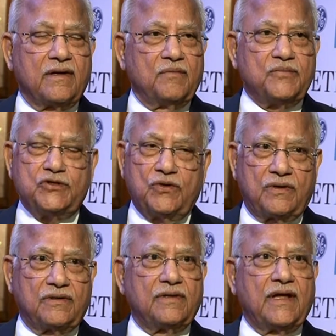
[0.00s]
I'm
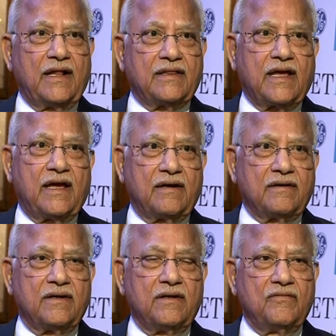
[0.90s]
sure the healthcare
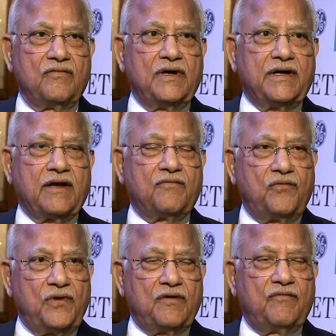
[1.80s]
will take
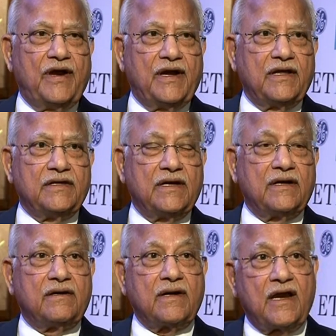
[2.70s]
full advantage and
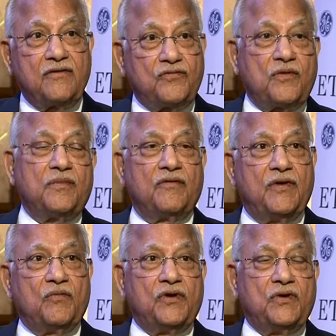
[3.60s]
transform the
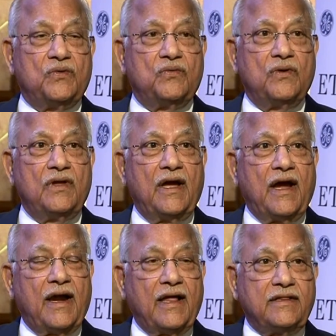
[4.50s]
way we do,
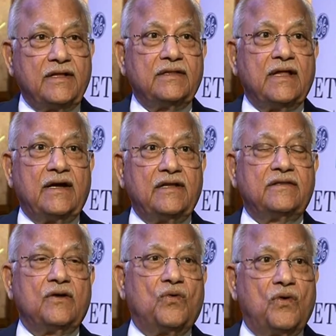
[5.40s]
and I think that
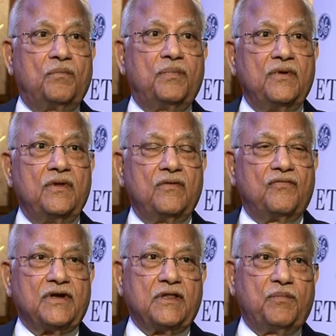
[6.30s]
is the hope
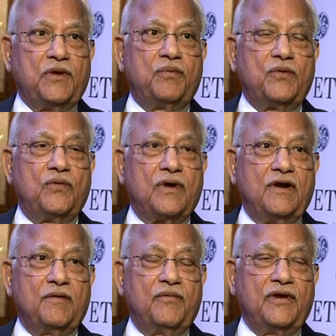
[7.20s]
for the people who are
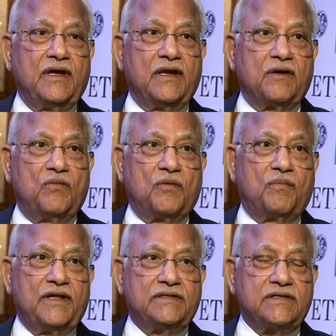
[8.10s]
living in
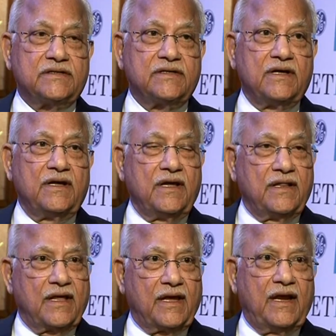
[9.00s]
remote places,
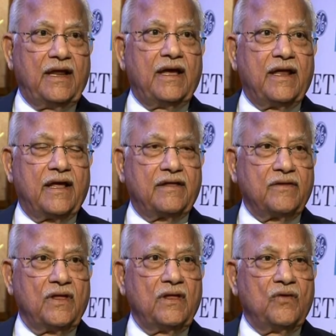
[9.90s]
in the hilly areas.